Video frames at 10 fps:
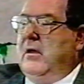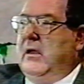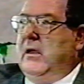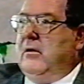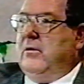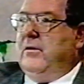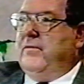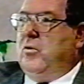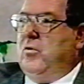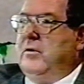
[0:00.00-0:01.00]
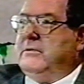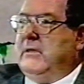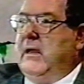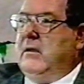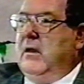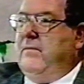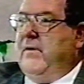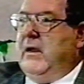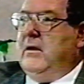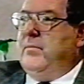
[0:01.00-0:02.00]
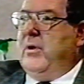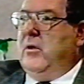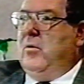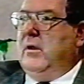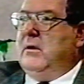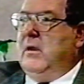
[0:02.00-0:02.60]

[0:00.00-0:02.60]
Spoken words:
Hitler, of course, had invaded Poland,